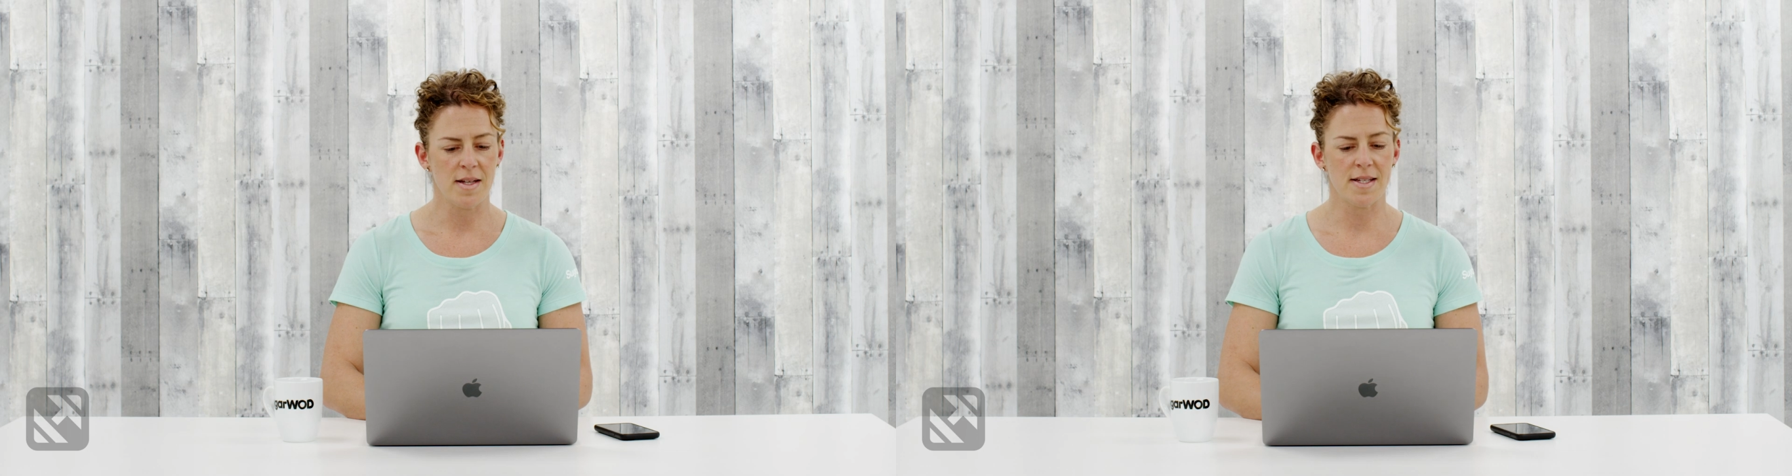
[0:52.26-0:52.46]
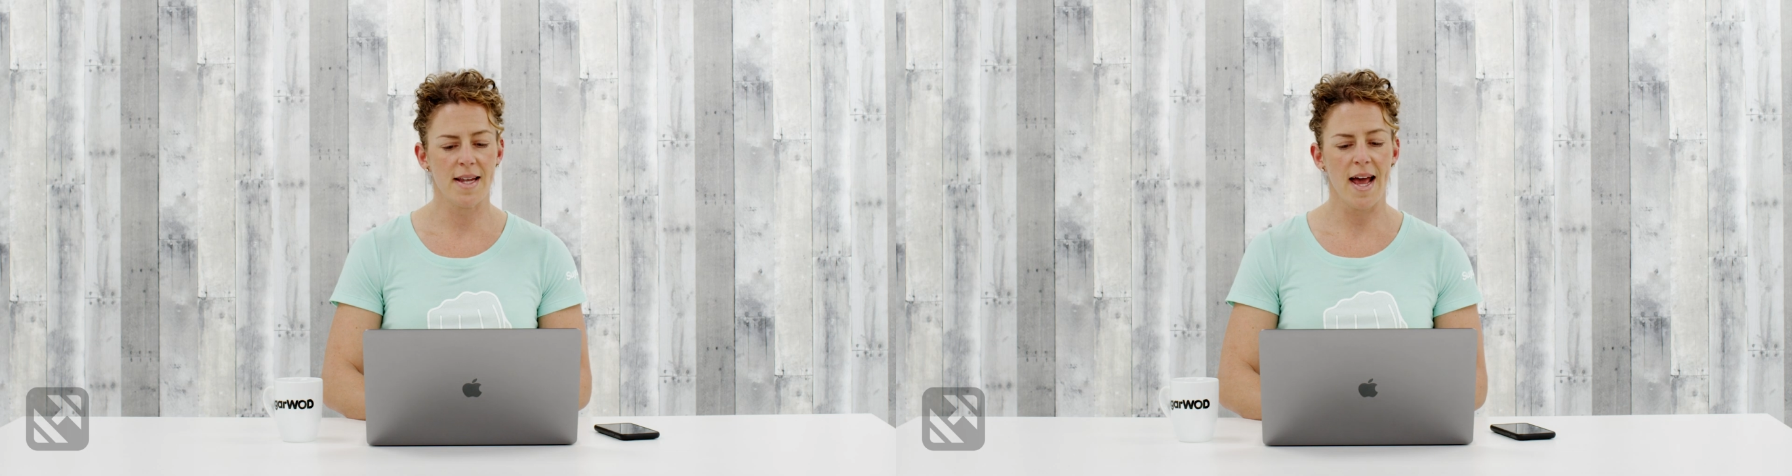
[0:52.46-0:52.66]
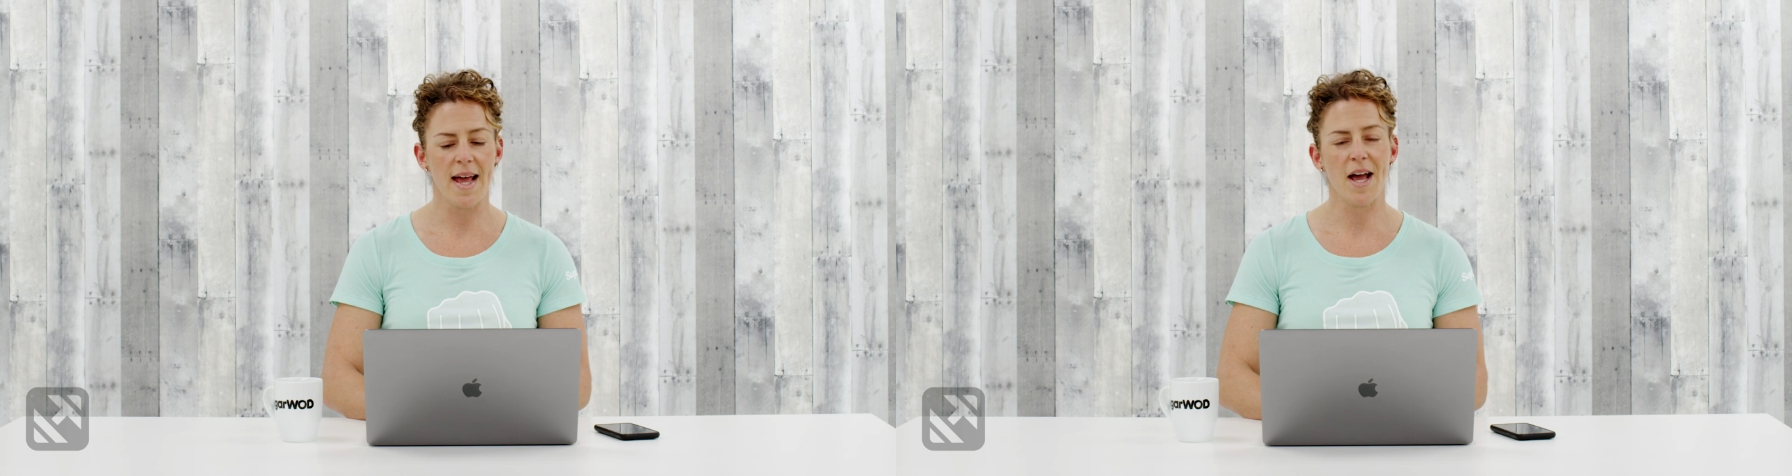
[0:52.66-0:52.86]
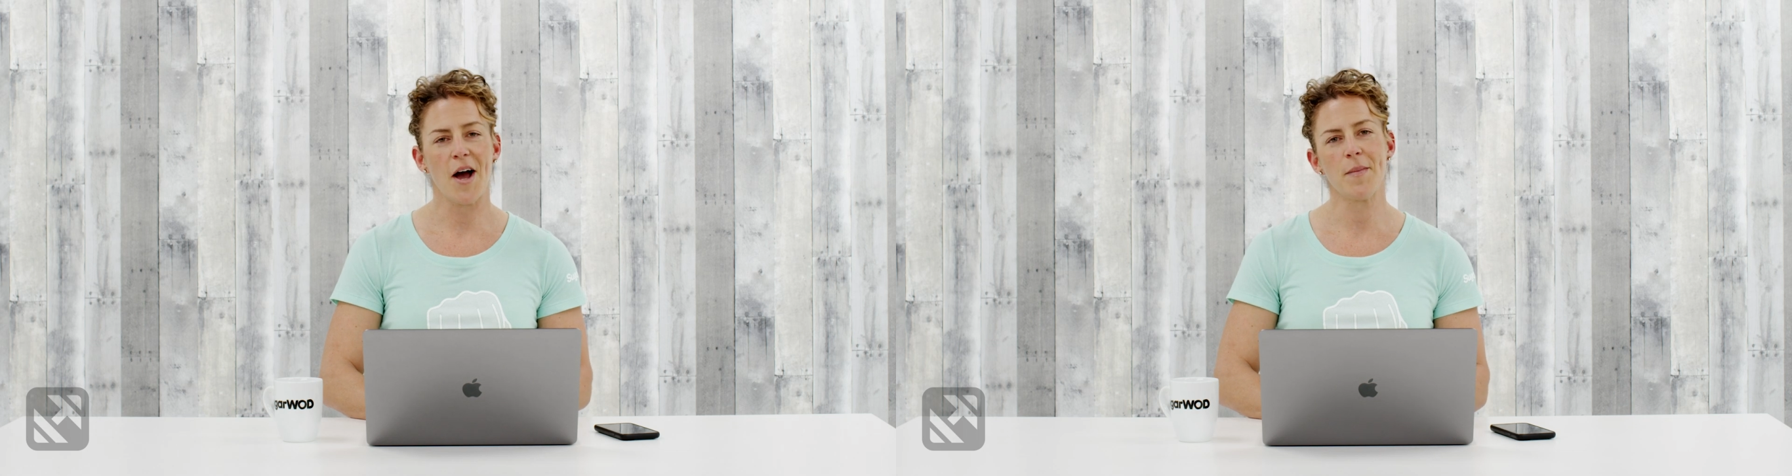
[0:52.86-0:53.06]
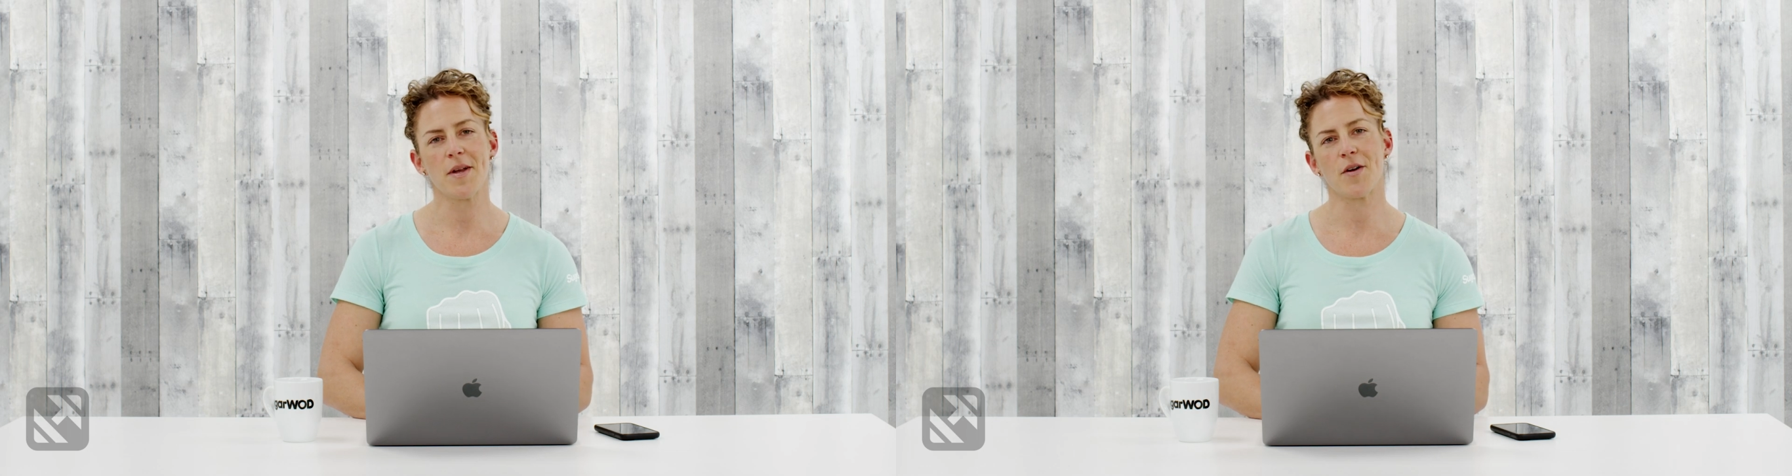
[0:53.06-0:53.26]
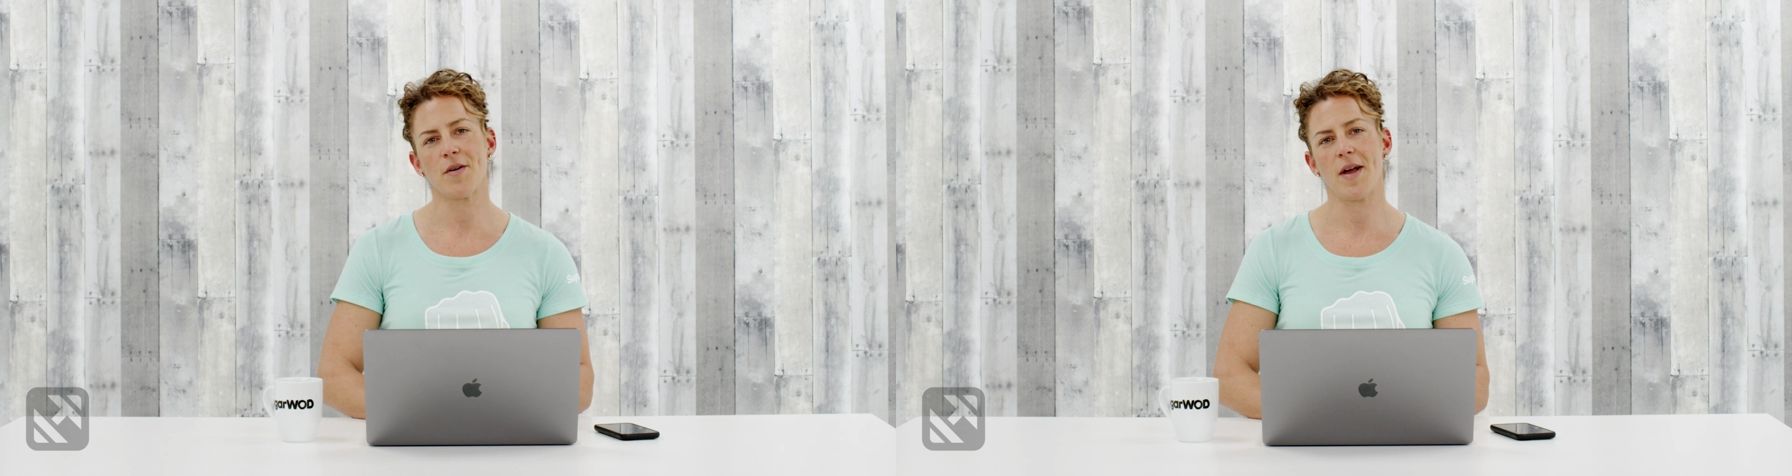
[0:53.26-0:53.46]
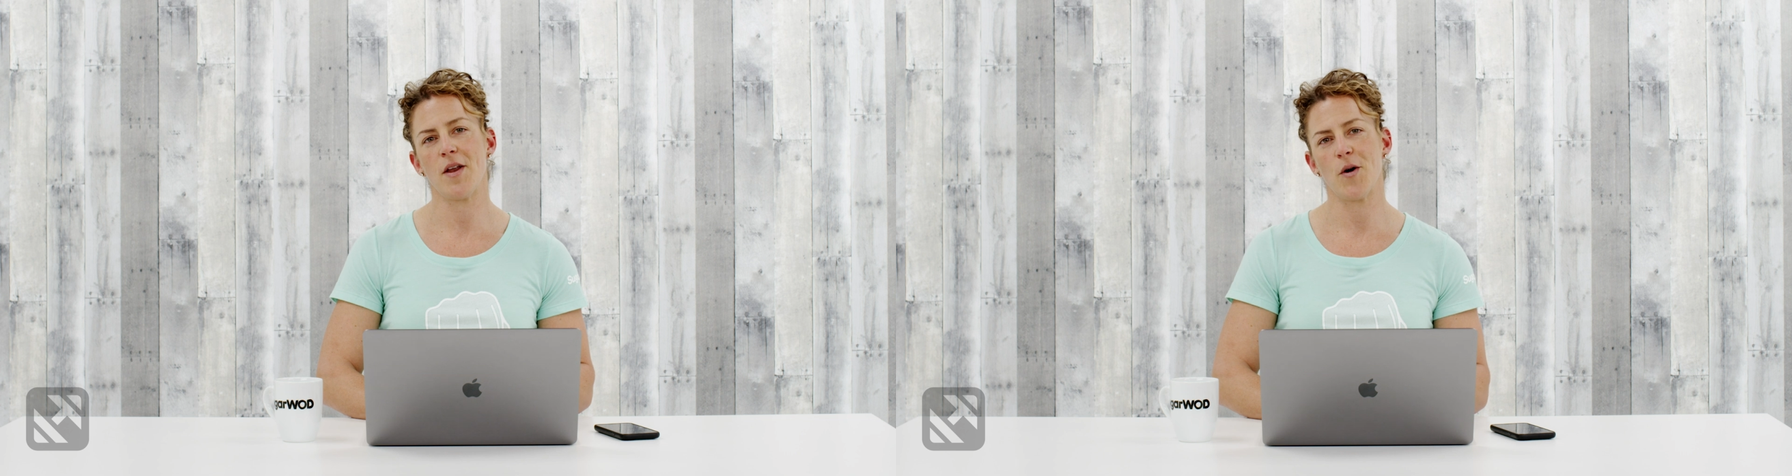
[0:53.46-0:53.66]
Today, I'm gonna create